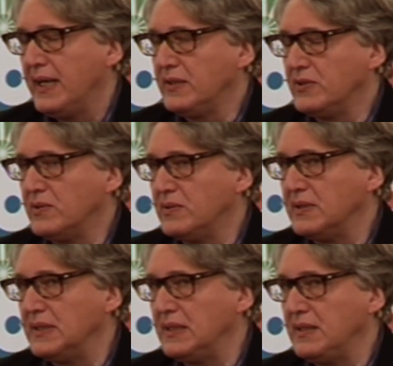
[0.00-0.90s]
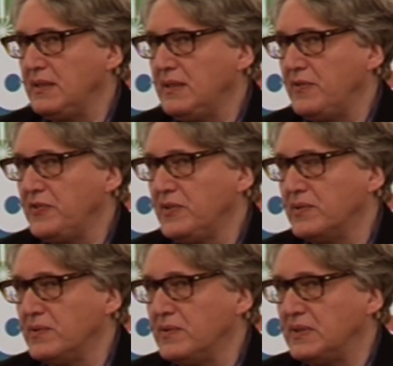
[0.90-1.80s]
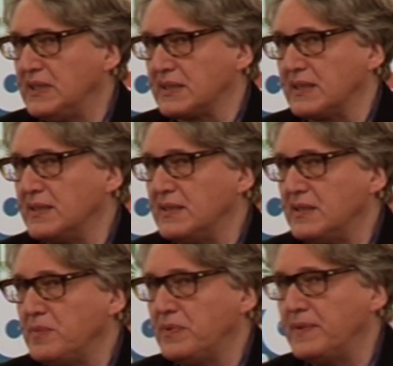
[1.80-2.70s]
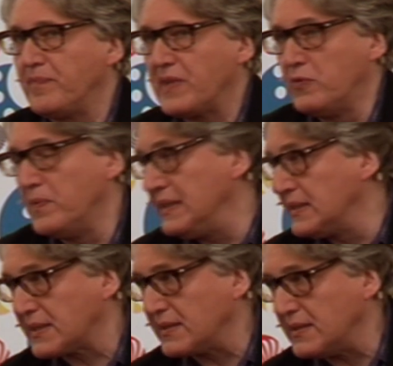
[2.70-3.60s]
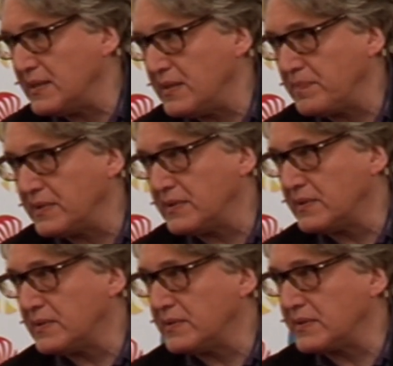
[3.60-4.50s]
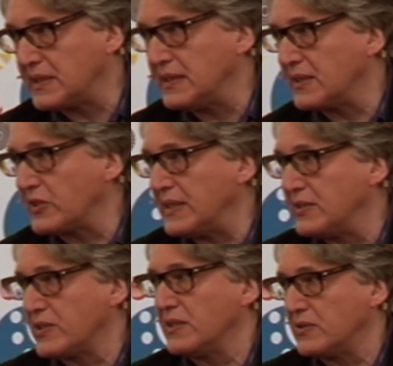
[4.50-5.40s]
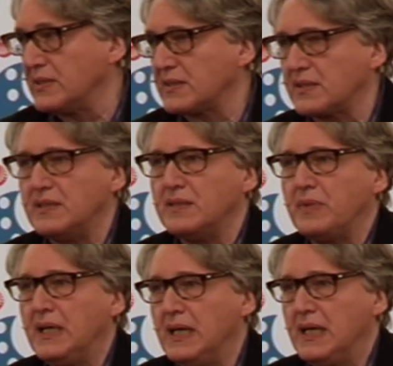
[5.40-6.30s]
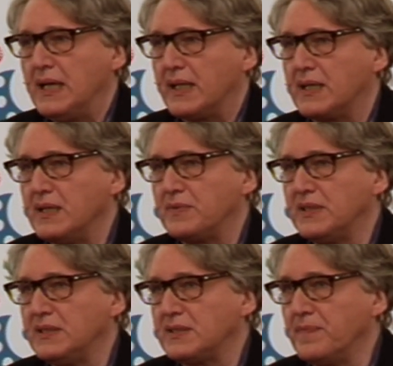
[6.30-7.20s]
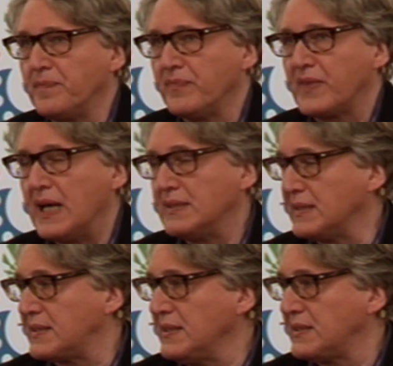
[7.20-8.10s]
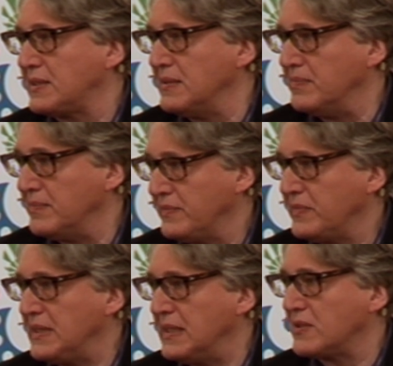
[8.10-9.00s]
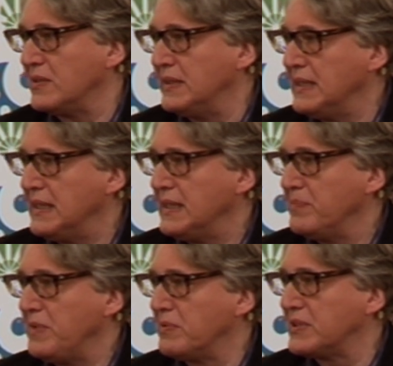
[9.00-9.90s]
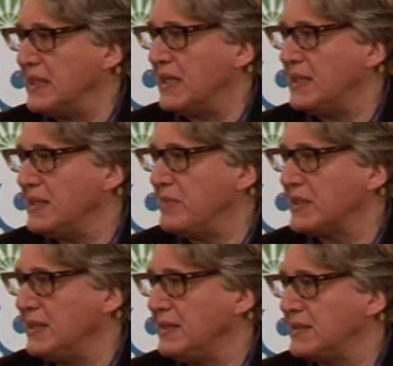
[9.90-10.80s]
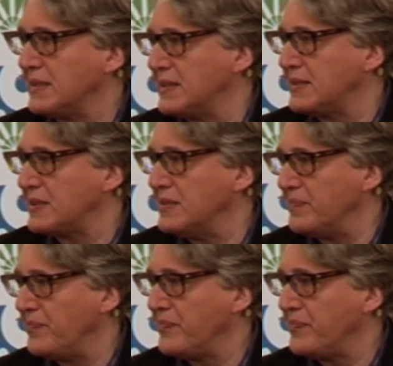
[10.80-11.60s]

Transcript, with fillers: You know, if you describe, if we describe, or there's a tradition to describe capitalism as a system, yeah, so people say, I am against the system.